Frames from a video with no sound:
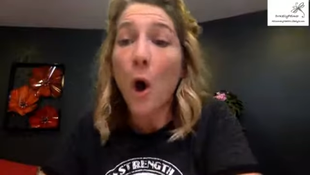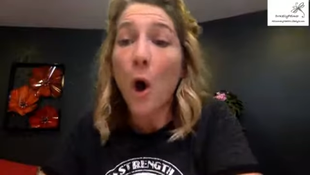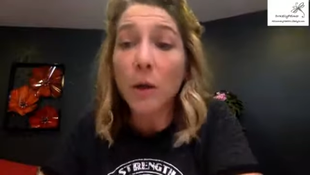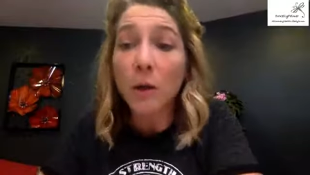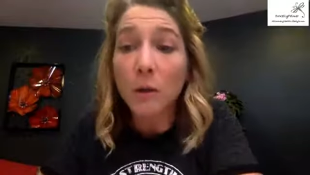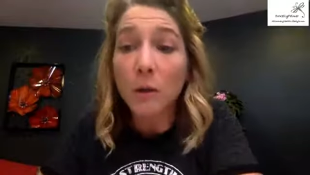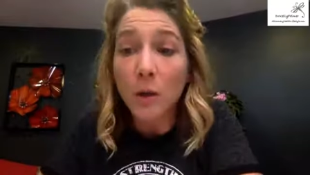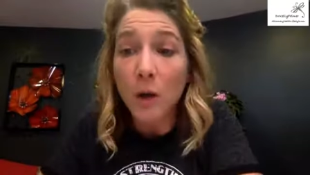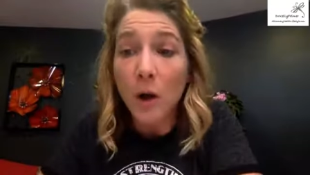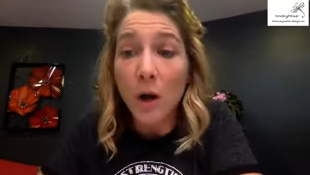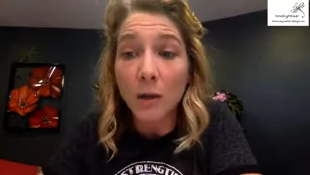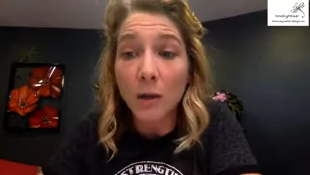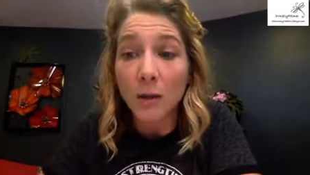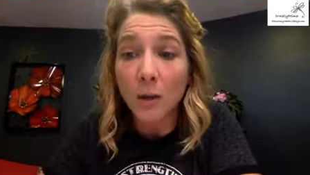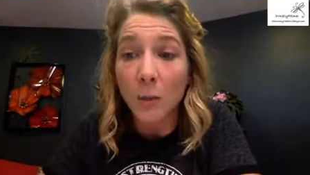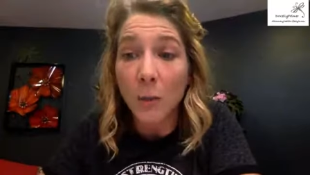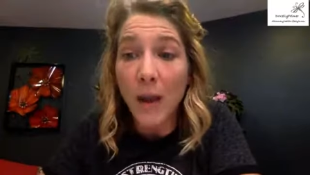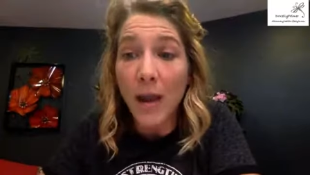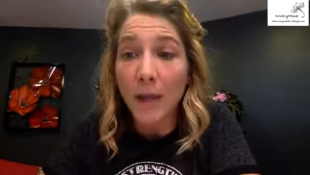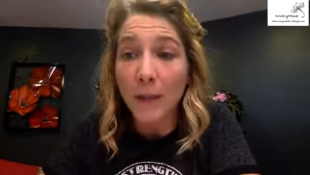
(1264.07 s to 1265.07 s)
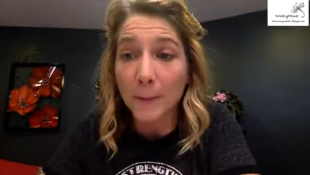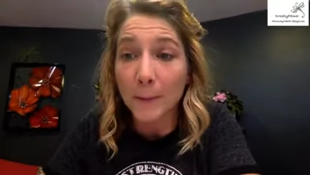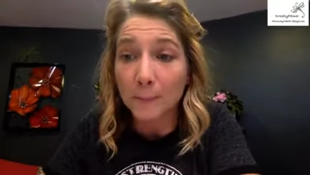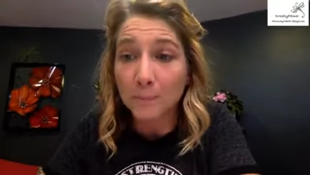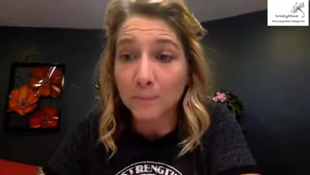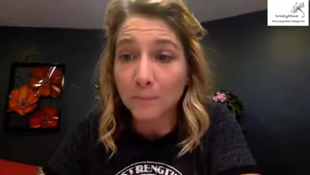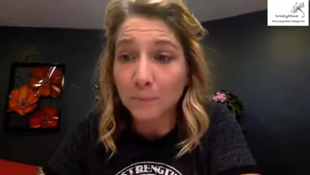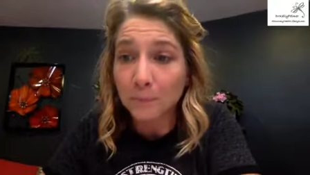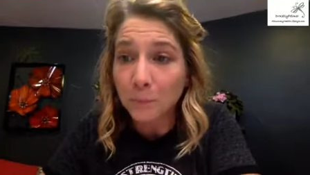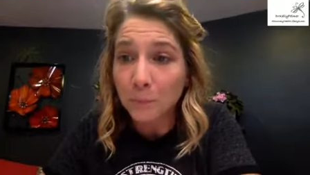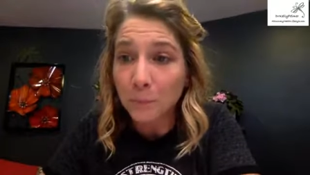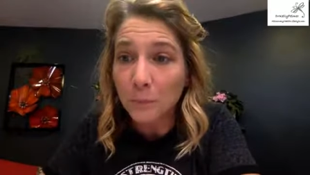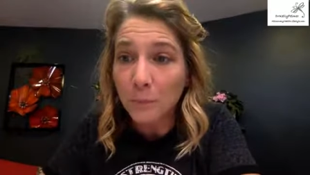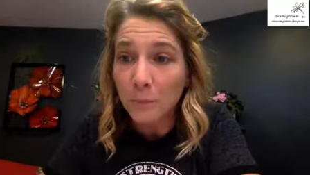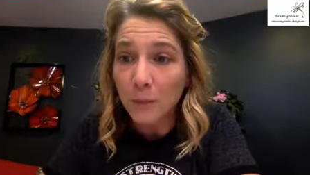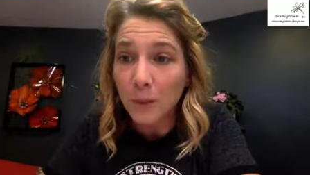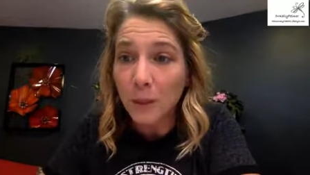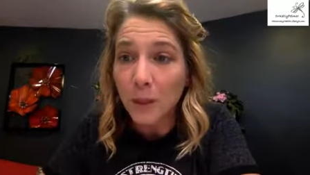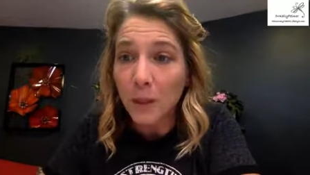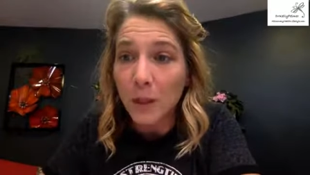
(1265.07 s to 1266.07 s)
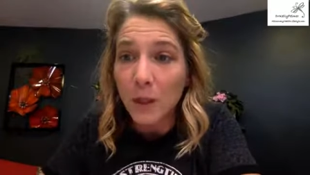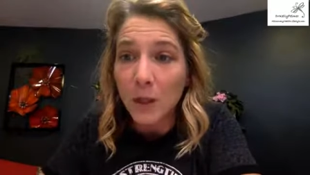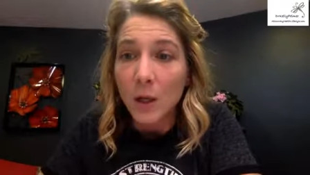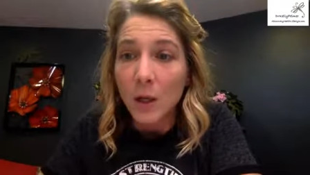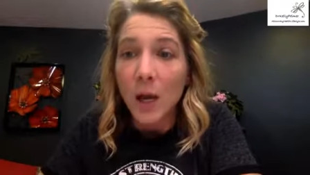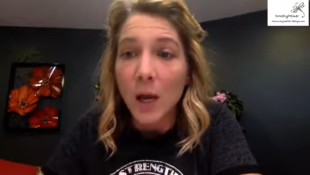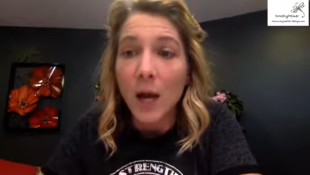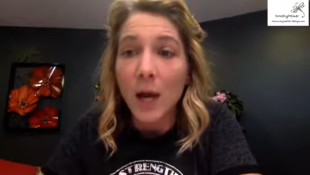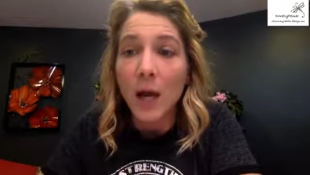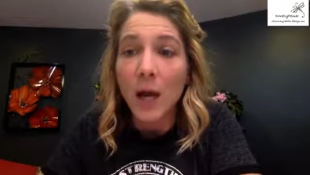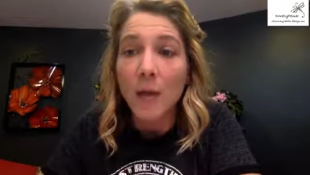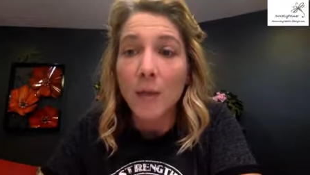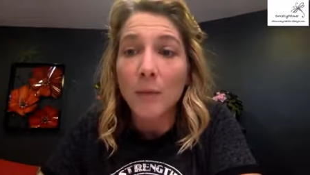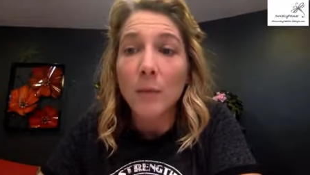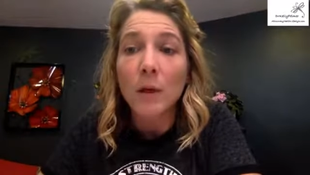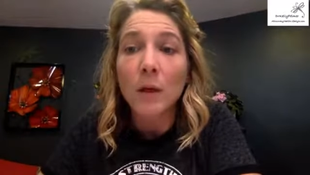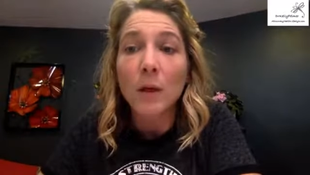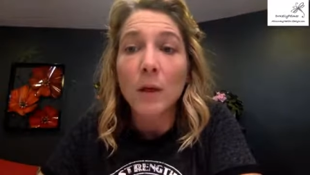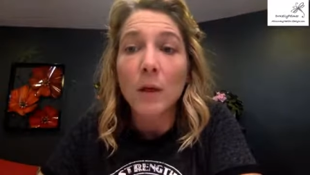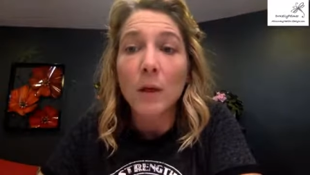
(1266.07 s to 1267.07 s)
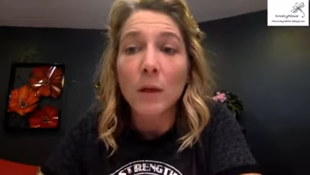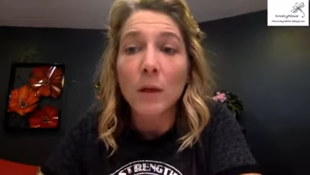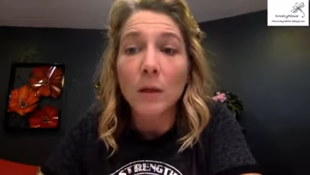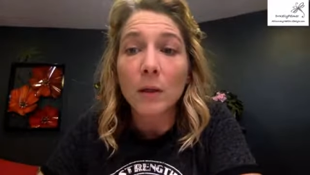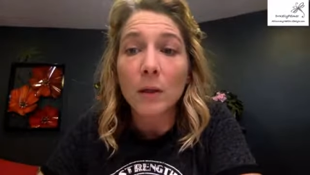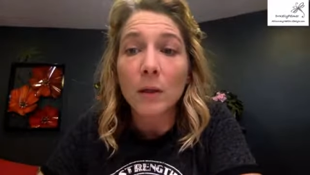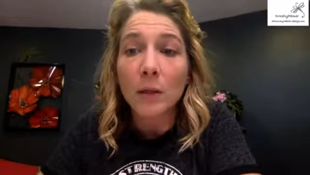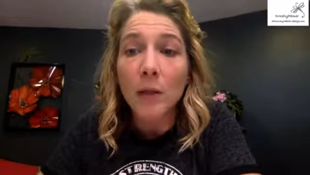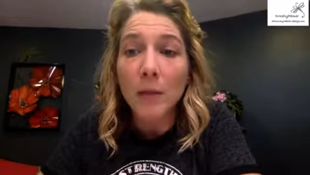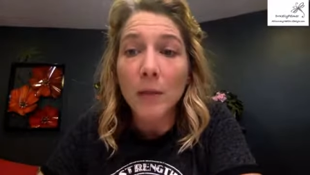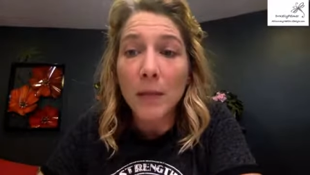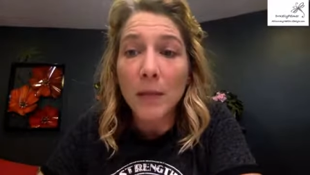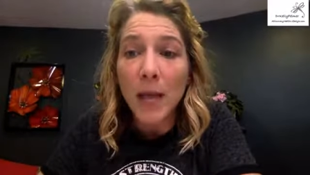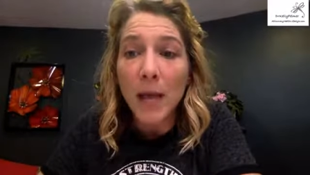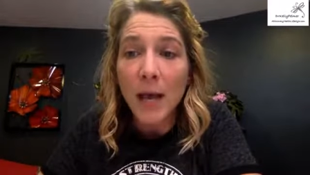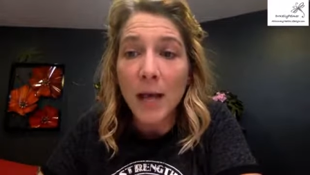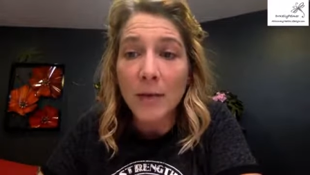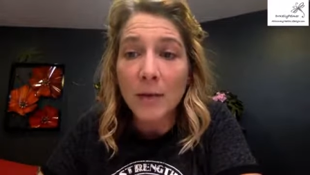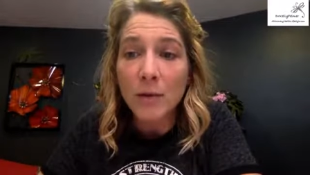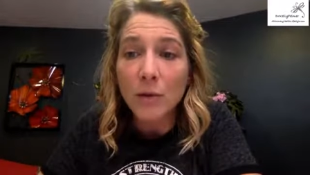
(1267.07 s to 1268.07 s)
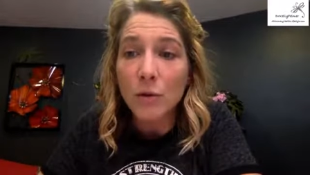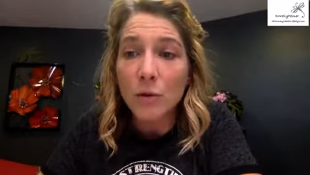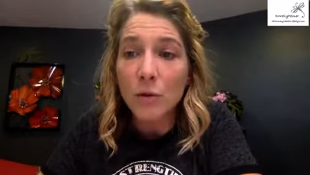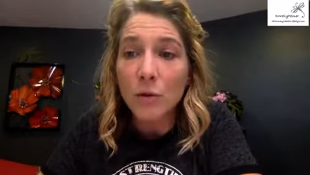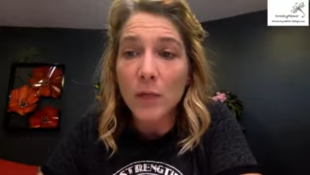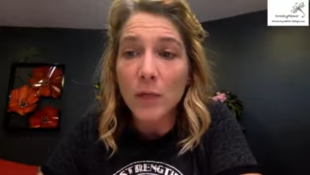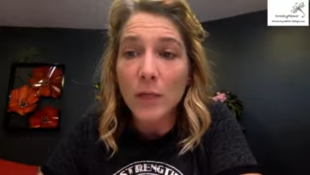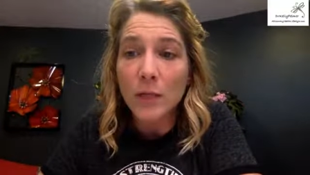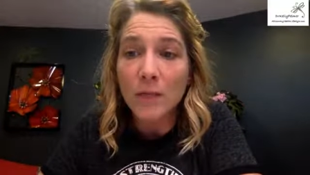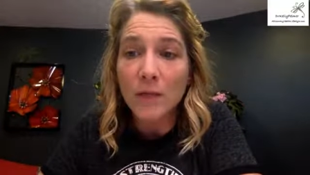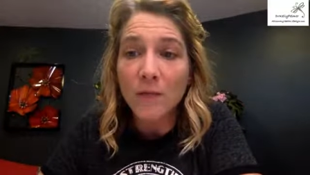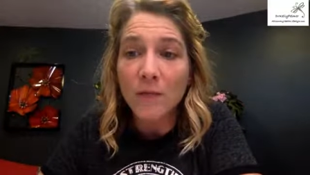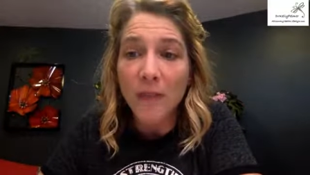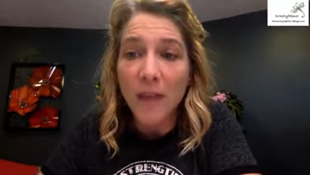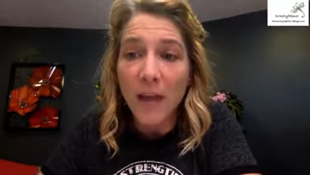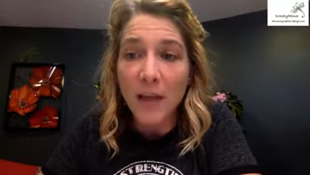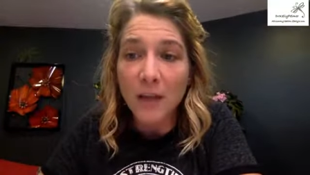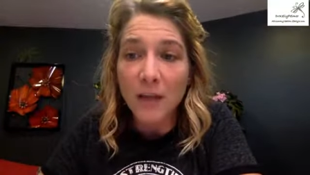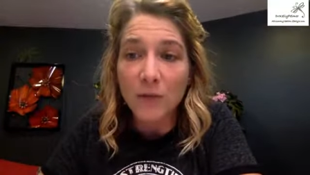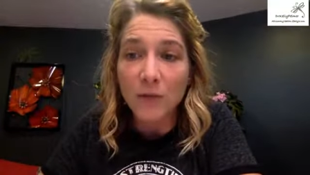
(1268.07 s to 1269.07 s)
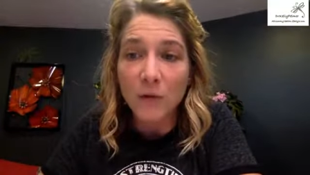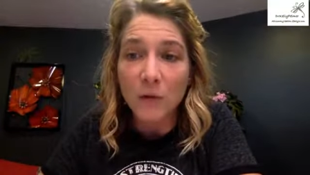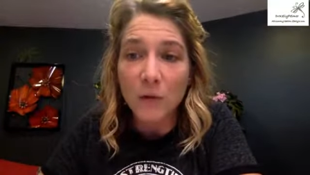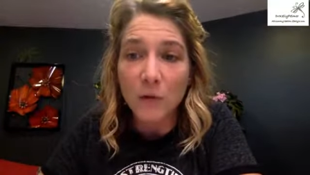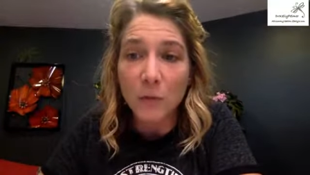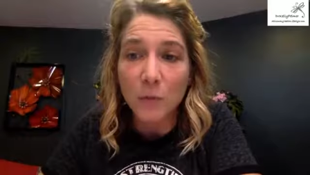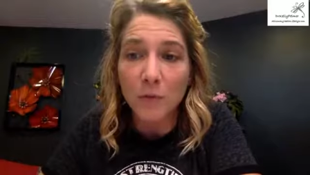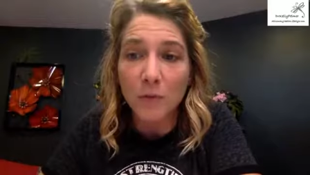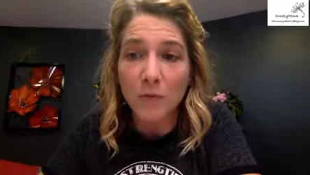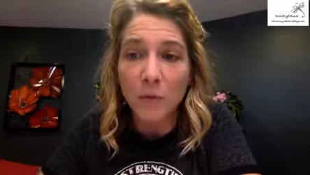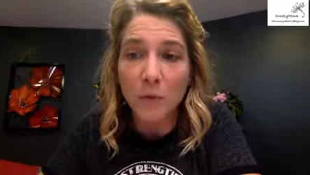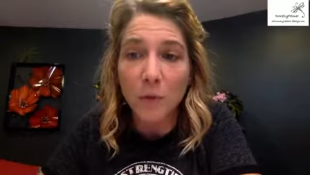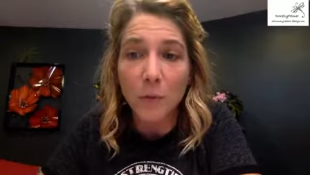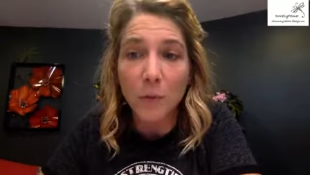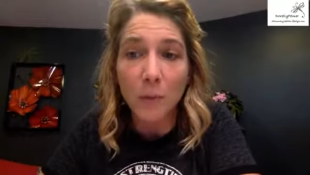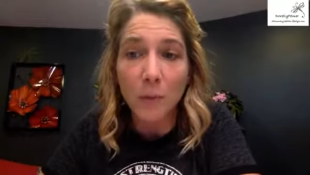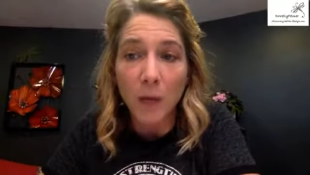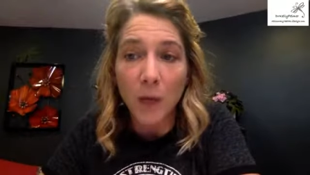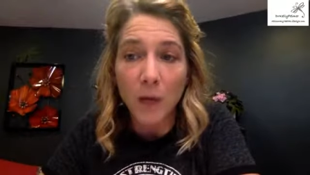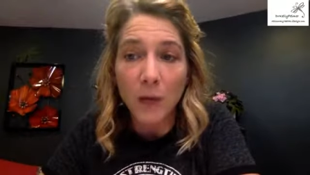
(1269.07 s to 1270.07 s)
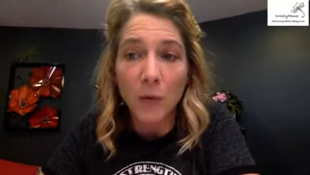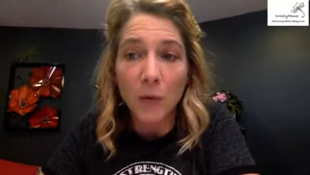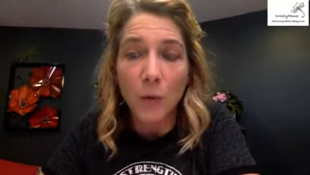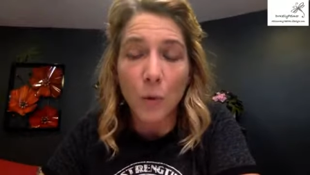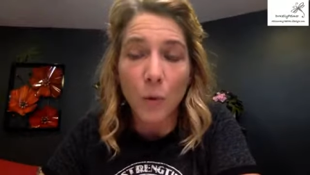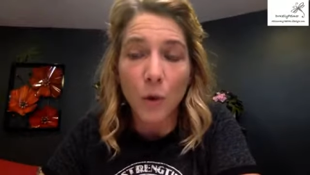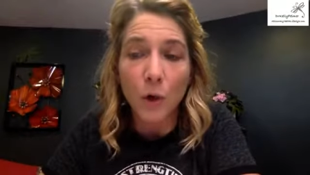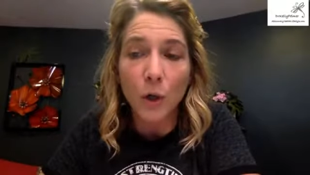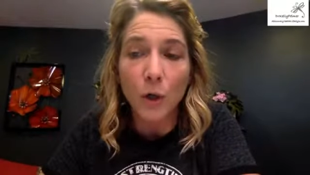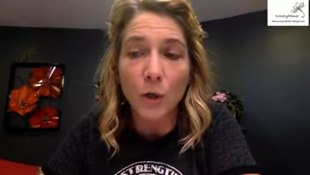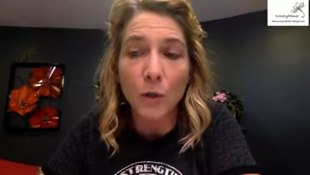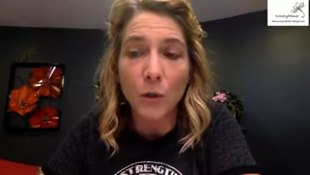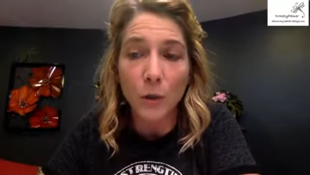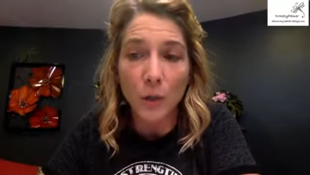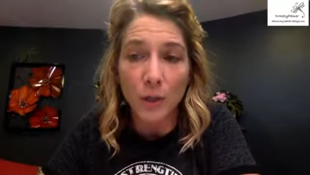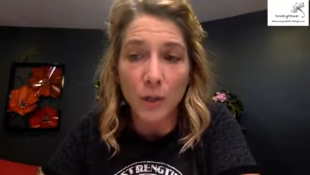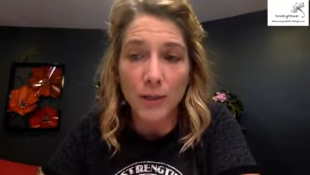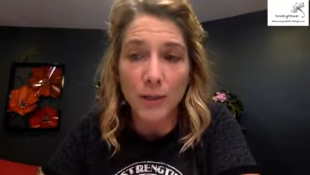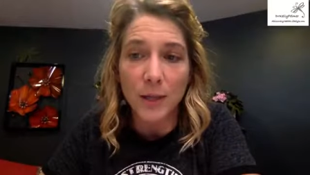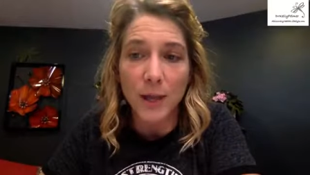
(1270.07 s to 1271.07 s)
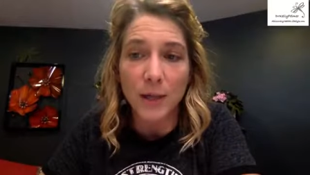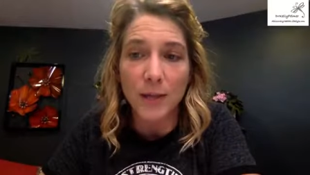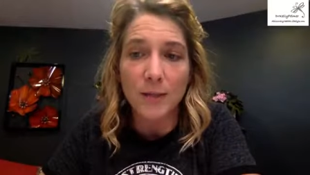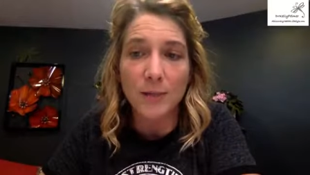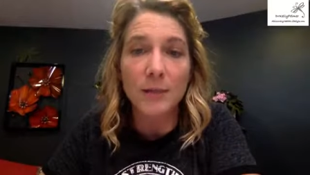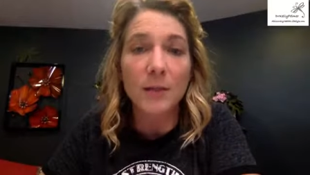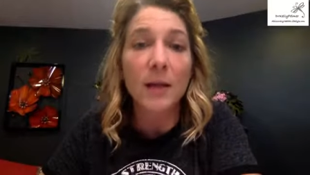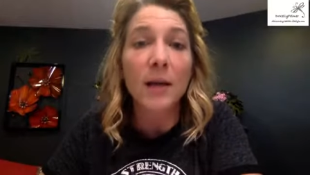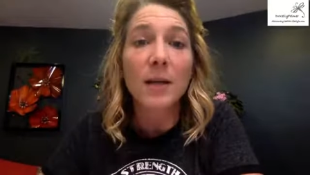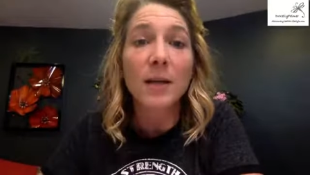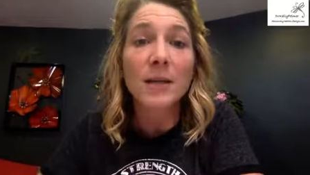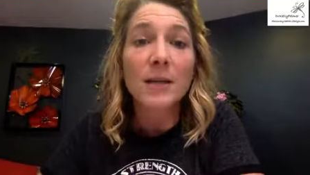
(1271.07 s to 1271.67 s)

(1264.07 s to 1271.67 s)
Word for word: all along the way. Um, Kimmy asked, do you need to fast first before blood or urine tests?